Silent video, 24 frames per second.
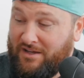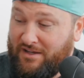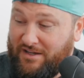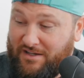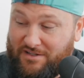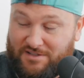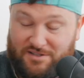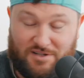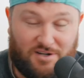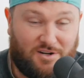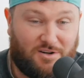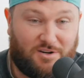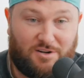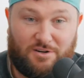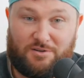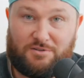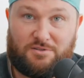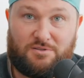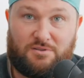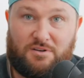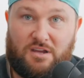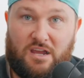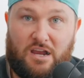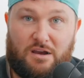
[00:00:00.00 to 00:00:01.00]
It's our
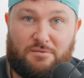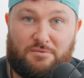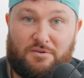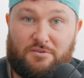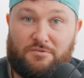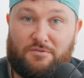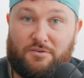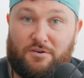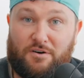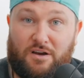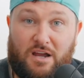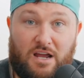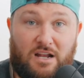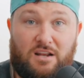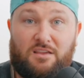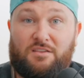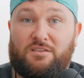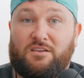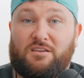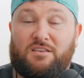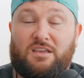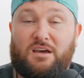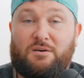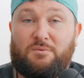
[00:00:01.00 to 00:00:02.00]
go-to camera for
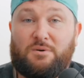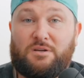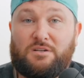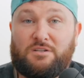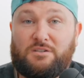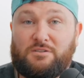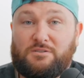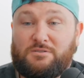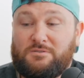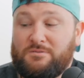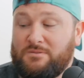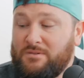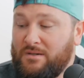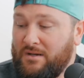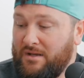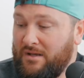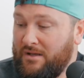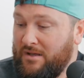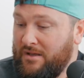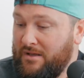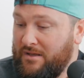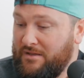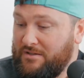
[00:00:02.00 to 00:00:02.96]
anything that we do